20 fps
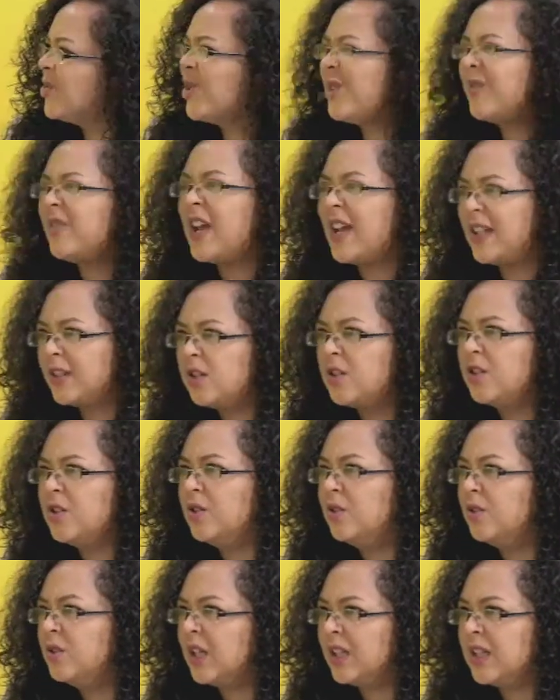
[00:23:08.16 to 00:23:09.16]
of
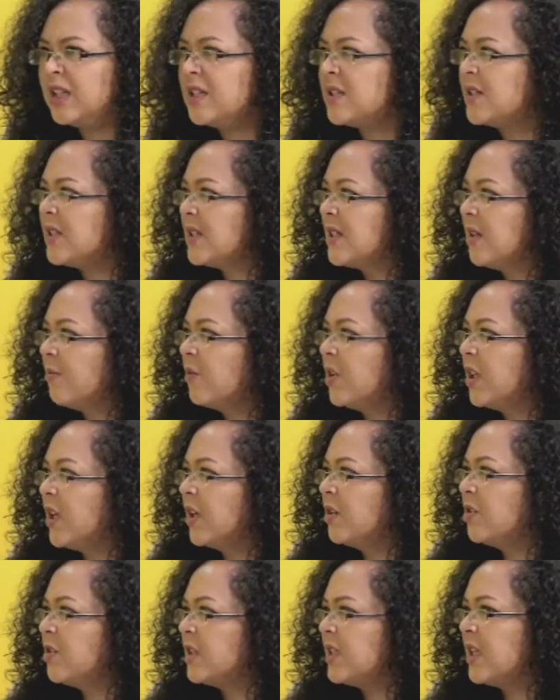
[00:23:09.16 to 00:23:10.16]
attitude, I guess, is something I
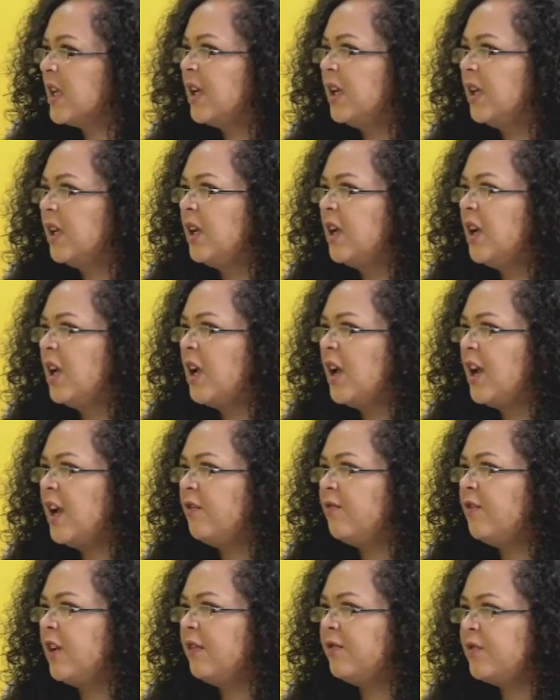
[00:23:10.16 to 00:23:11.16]
could say.
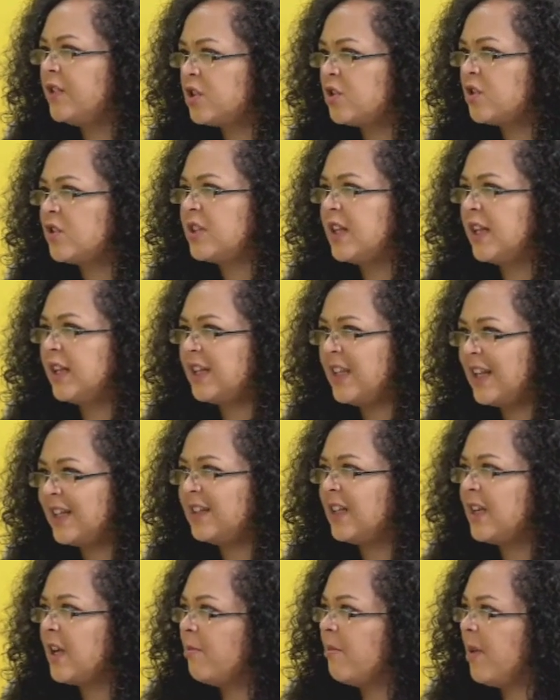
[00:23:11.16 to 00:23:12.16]
Have issues like
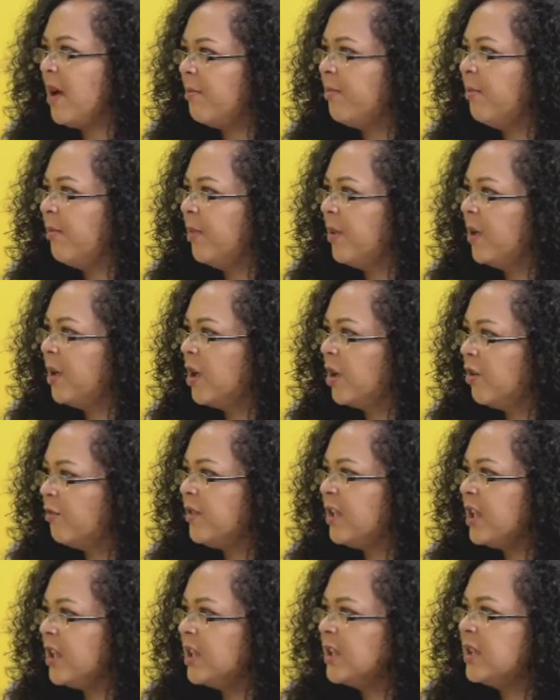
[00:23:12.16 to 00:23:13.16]
that come up over
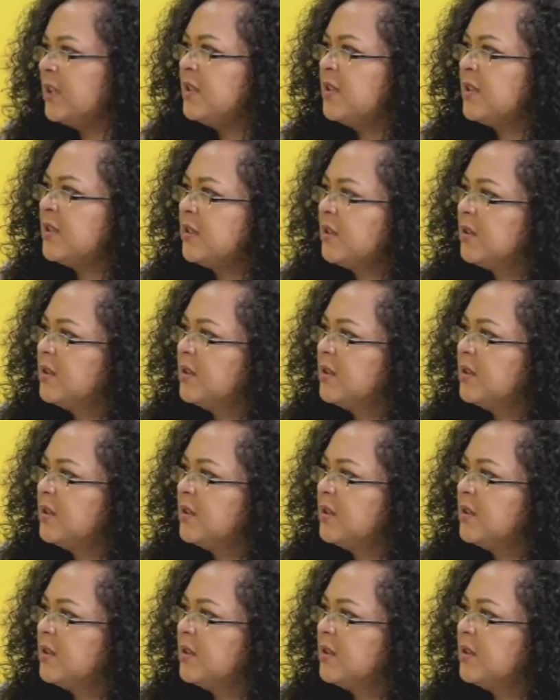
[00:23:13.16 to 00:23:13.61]
the years?